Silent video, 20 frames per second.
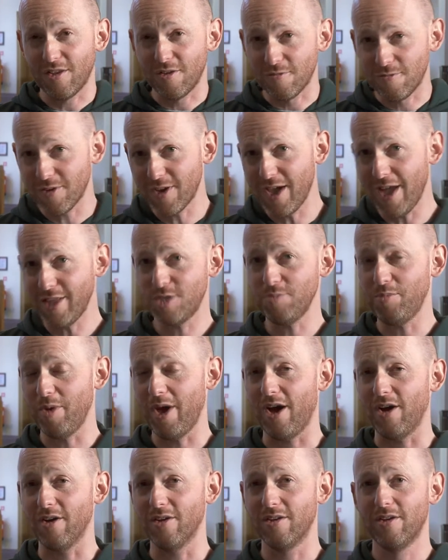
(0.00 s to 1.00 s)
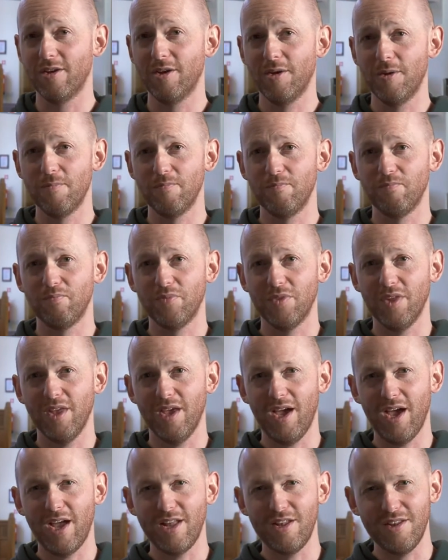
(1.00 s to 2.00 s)
and forget about,
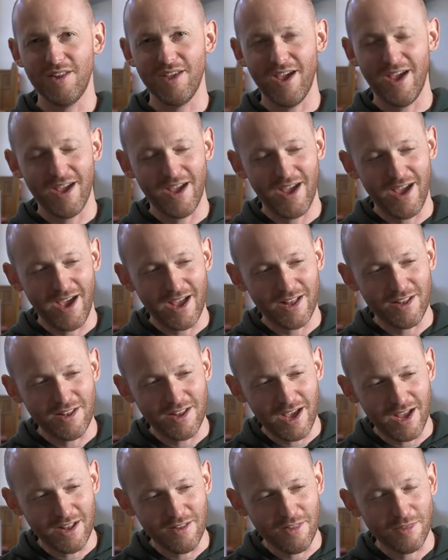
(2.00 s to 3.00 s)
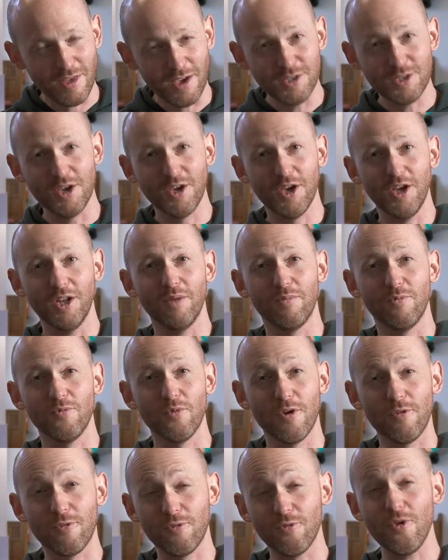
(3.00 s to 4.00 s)
and things you're going to
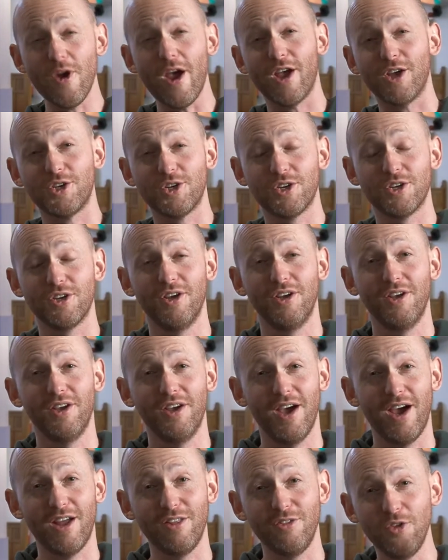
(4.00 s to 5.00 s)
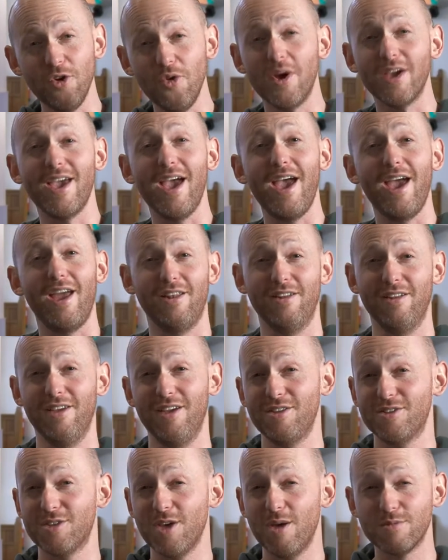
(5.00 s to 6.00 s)
refresh and do again
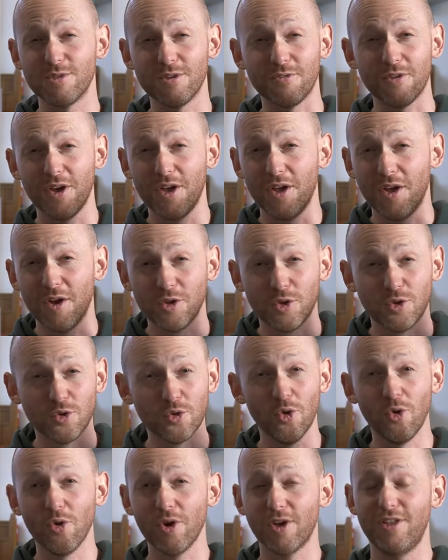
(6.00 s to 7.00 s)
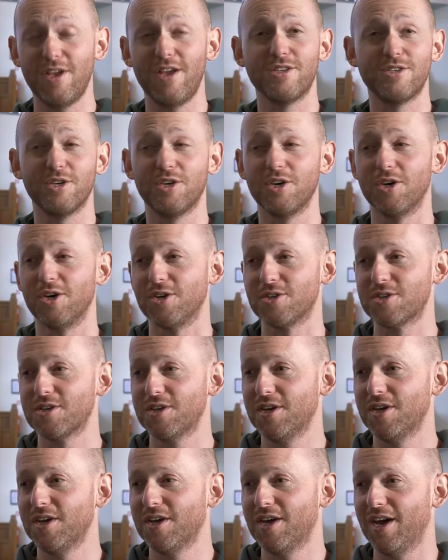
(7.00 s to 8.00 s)
in terms of drawing near to God
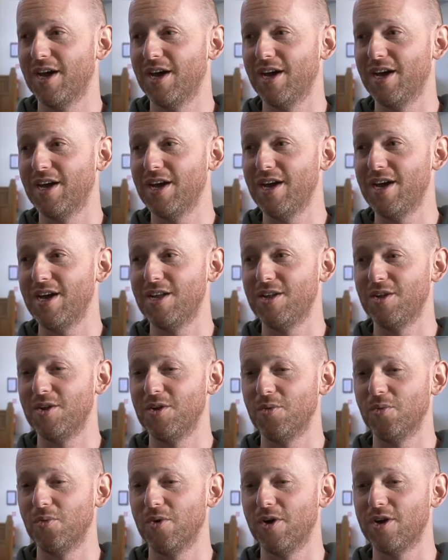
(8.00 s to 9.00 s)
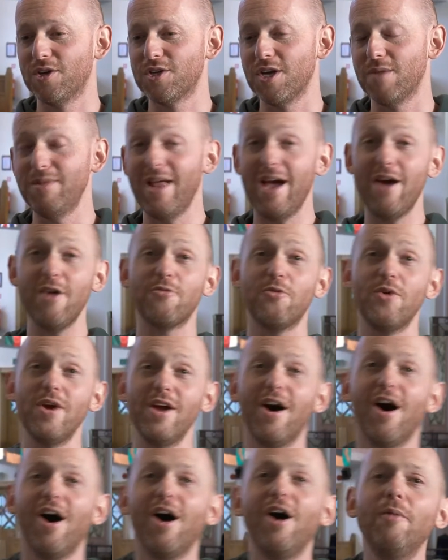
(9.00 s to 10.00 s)
in worship. Now, if we
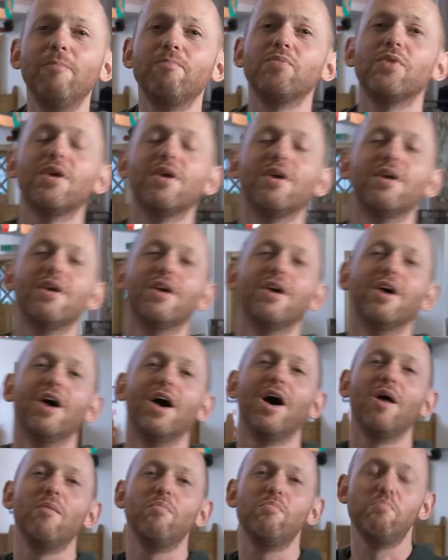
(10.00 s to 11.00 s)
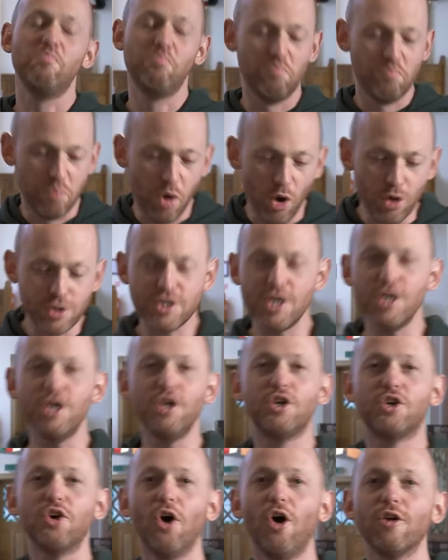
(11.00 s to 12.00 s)
are
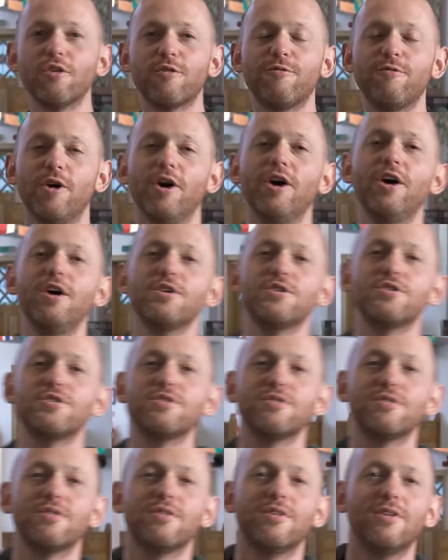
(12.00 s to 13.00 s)
putting God first,